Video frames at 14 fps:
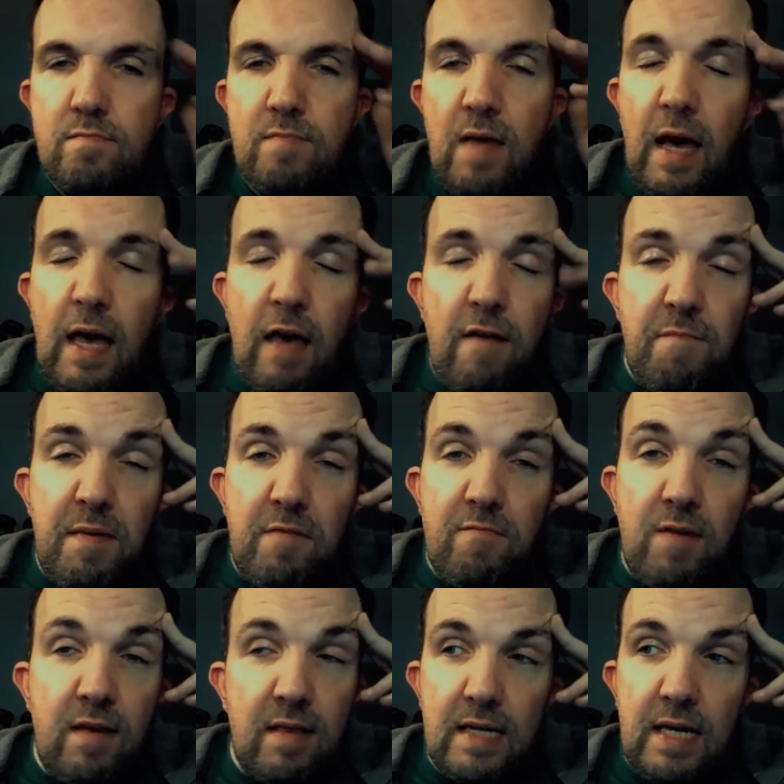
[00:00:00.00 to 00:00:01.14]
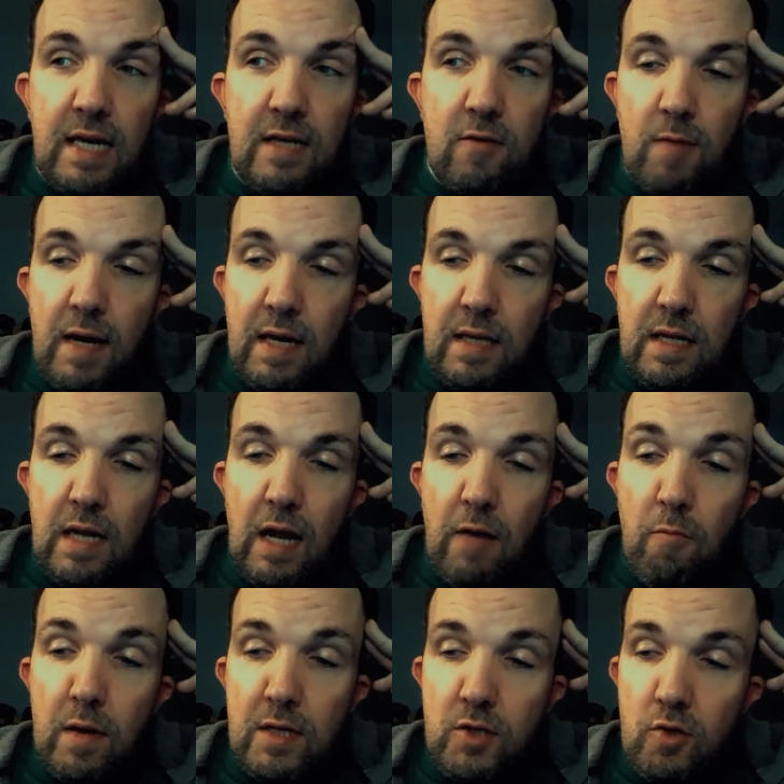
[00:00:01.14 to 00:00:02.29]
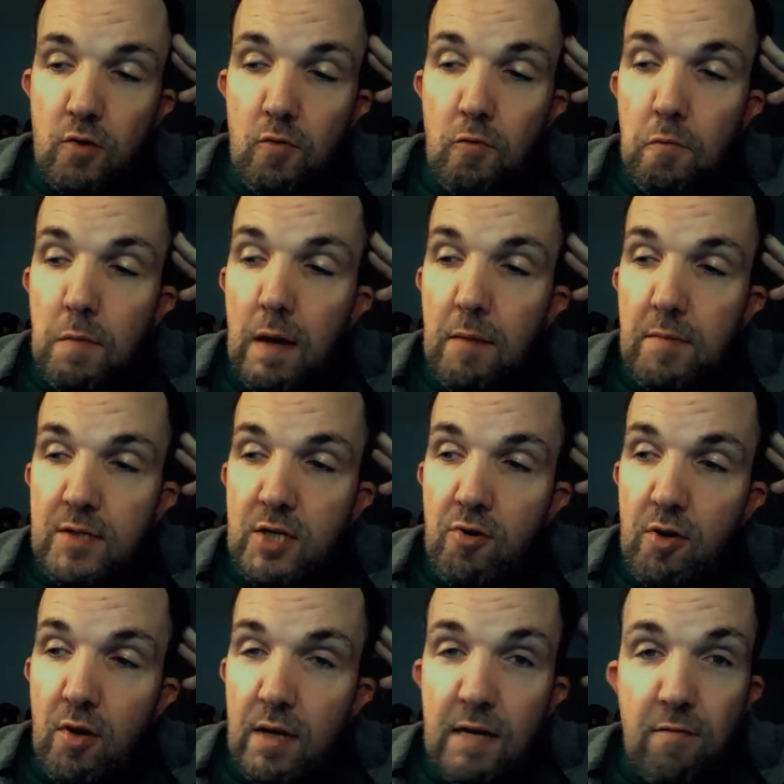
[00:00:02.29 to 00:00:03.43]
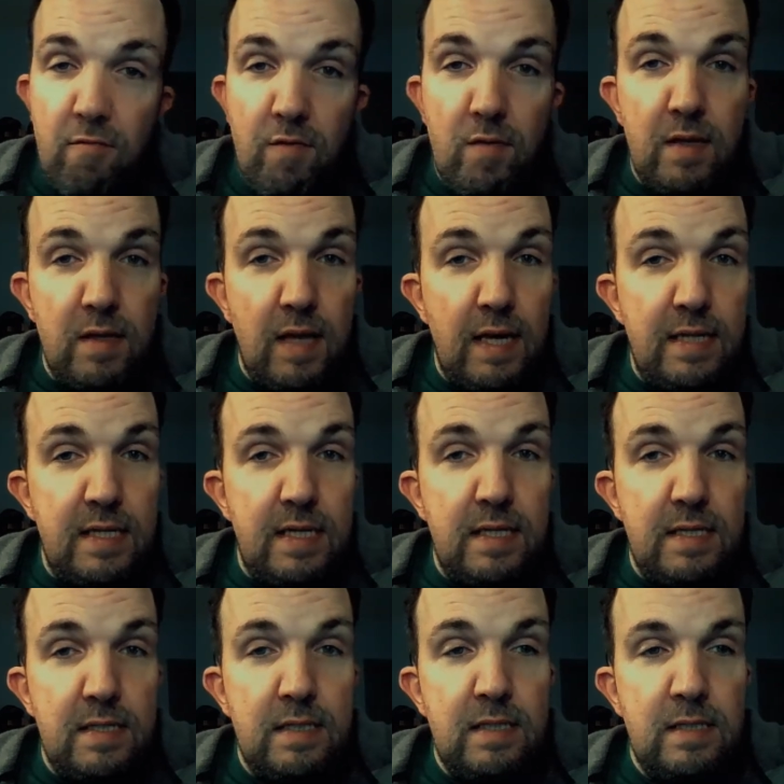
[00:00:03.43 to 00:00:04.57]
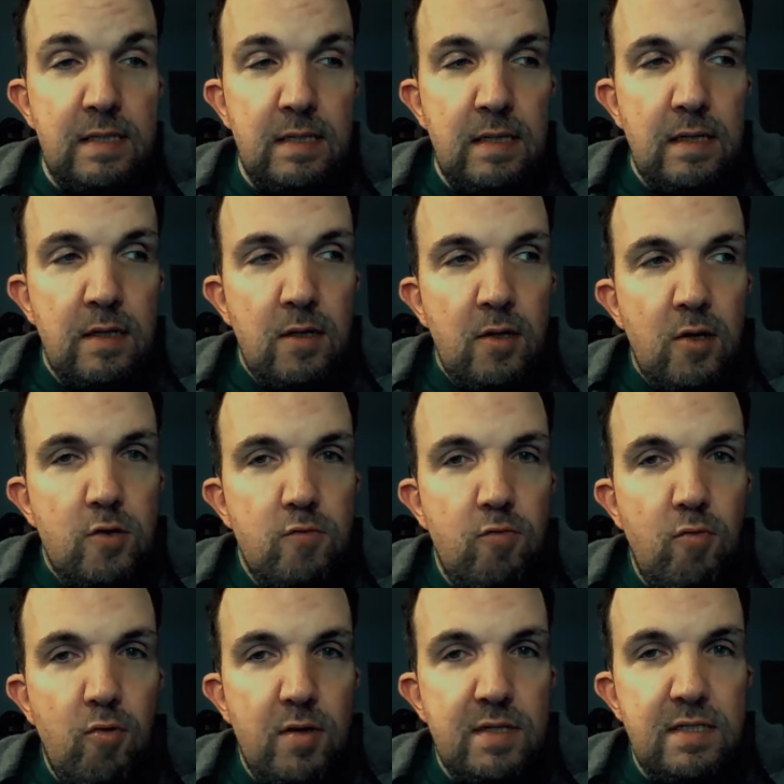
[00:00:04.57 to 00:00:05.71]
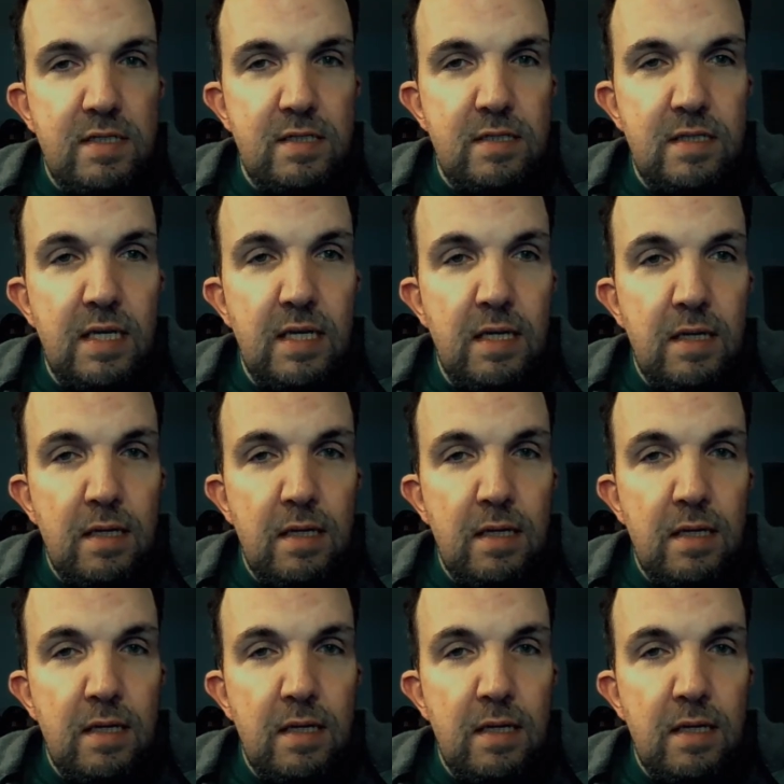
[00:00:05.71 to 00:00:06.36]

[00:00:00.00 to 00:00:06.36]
I have been rethinking the way that I want to do my material. I never really liked it towards the